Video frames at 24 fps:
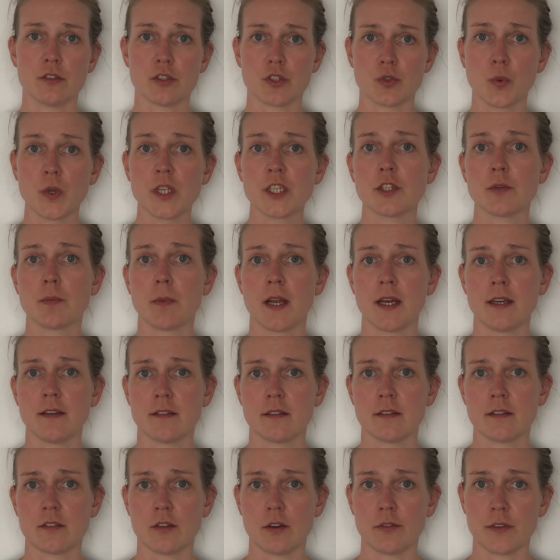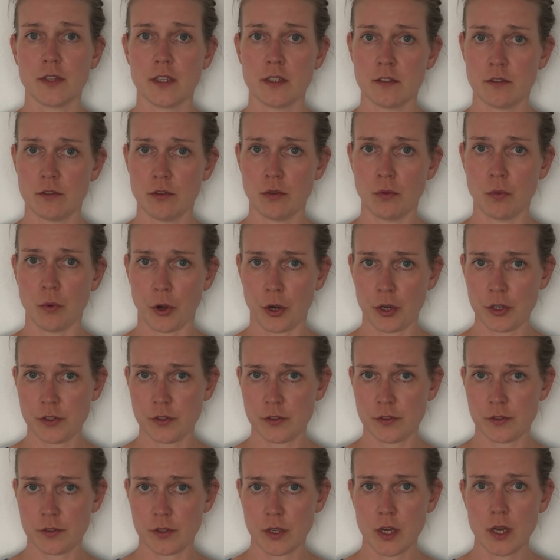switch places of these two
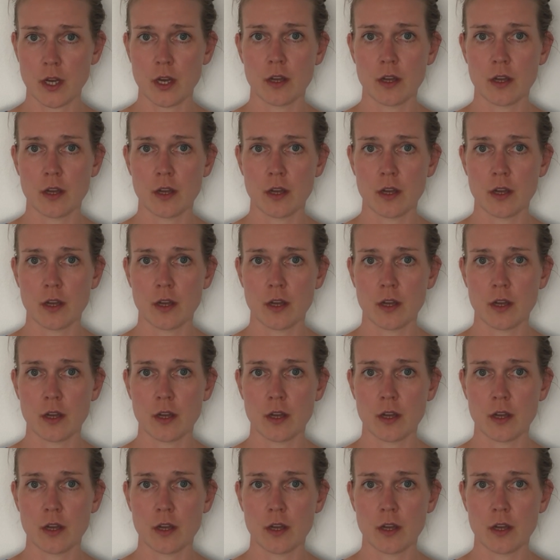words